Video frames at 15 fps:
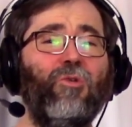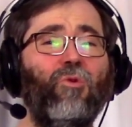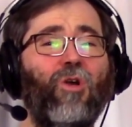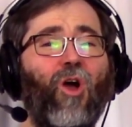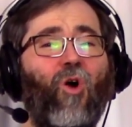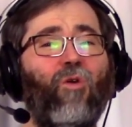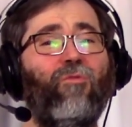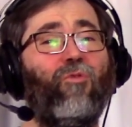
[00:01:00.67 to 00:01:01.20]
to
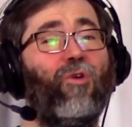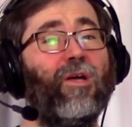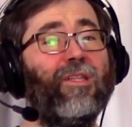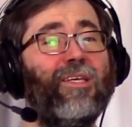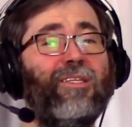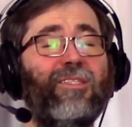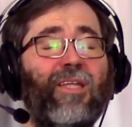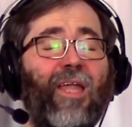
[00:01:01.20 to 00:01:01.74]
code for at
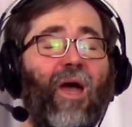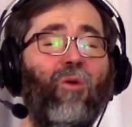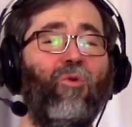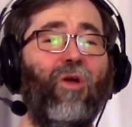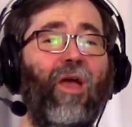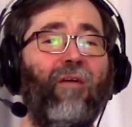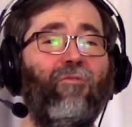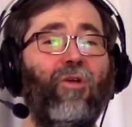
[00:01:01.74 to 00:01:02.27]
least an
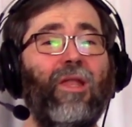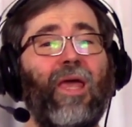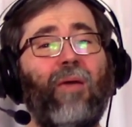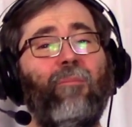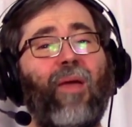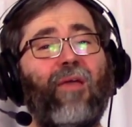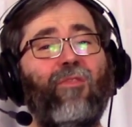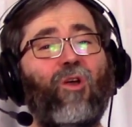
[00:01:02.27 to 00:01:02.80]
hour every
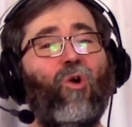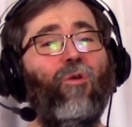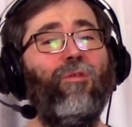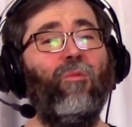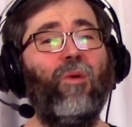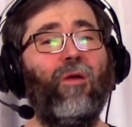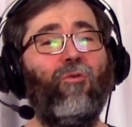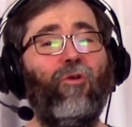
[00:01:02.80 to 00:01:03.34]
day, make the code
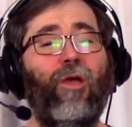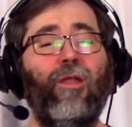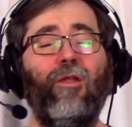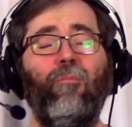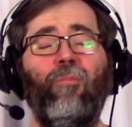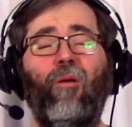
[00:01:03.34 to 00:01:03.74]
that we created